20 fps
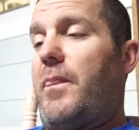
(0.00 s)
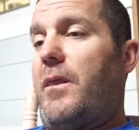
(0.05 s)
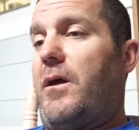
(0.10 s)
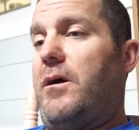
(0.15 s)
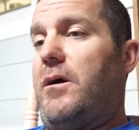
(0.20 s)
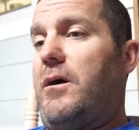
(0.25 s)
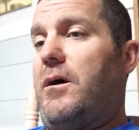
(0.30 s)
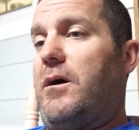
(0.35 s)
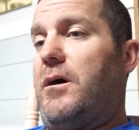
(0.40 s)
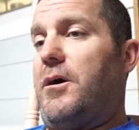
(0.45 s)

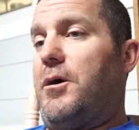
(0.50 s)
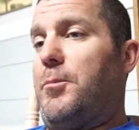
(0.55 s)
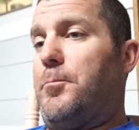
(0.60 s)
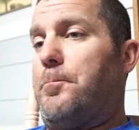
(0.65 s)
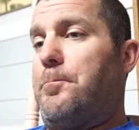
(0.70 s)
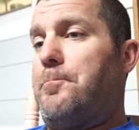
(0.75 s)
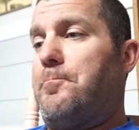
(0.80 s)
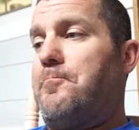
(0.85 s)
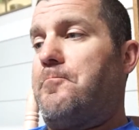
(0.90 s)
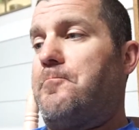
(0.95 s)
Um,
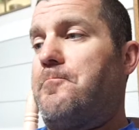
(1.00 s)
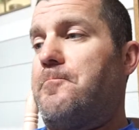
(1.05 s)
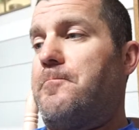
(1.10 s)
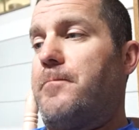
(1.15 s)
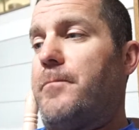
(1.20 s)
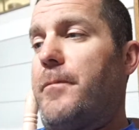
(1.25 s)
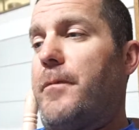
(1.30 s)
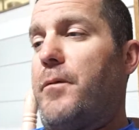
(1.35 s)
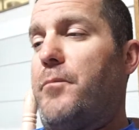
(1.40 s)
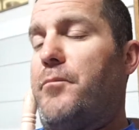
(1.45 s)

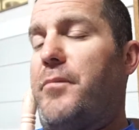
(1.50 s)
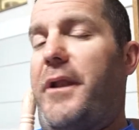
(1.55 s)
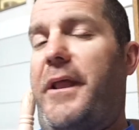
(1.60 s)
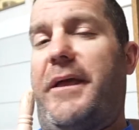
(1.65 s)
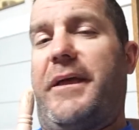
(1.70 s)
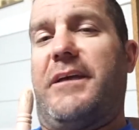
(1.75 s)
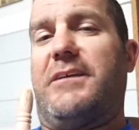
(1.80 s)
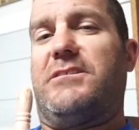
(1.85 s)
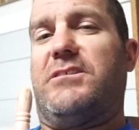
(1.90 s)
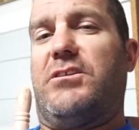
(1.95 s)
but I
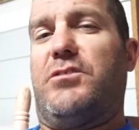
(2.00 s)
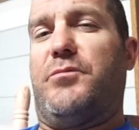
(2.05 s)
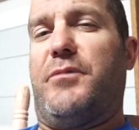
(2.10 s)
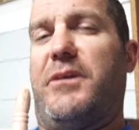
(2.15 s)
guess it'll